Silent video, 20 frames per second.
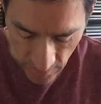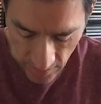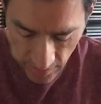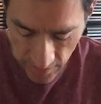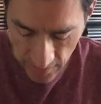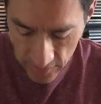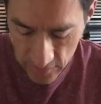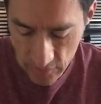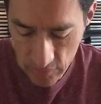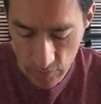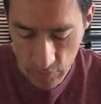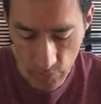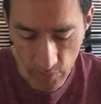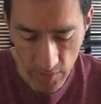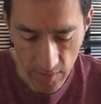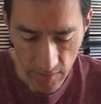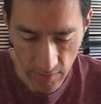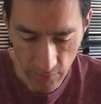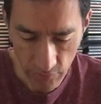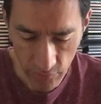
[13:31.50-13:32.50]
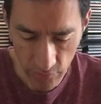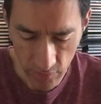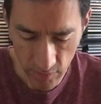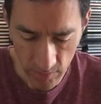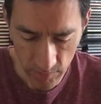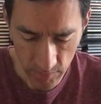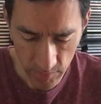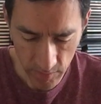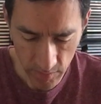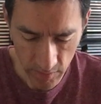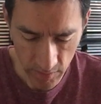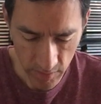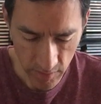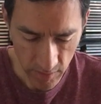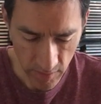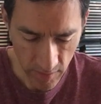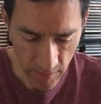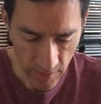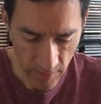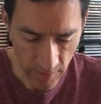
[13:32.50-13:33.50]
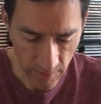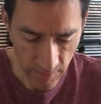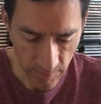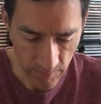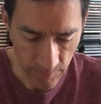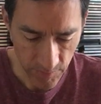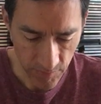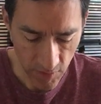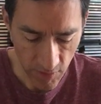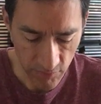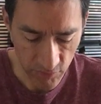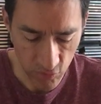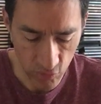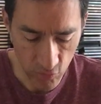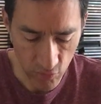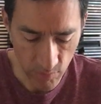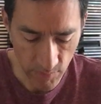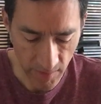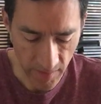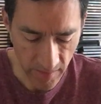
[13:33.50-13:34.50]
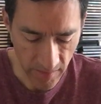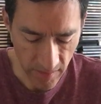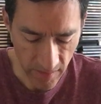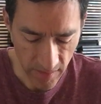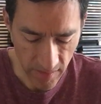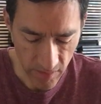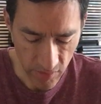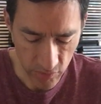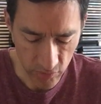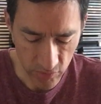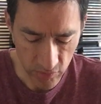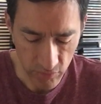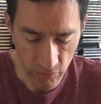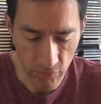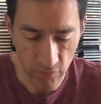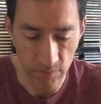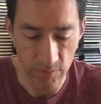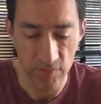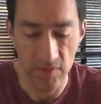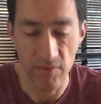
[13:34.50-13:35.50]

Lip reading: Next we have from Obscured by Clouds from